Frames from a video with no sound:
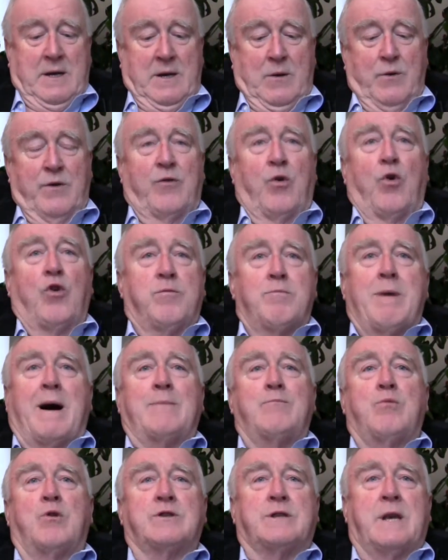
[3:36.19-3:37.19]
Now the Y Rodd
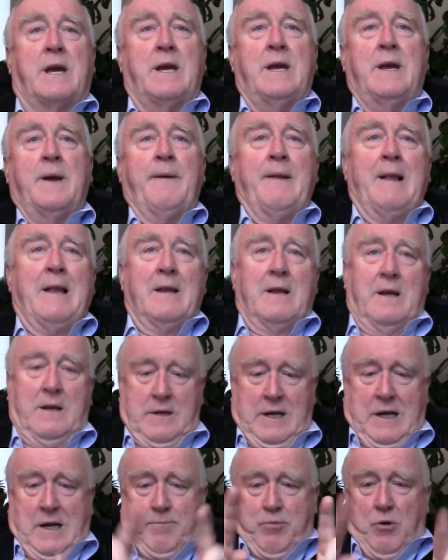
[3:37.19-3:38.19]
Mam was a
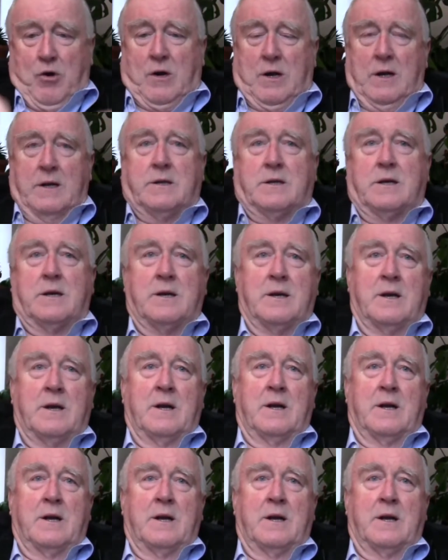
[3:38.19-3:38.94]
little booklet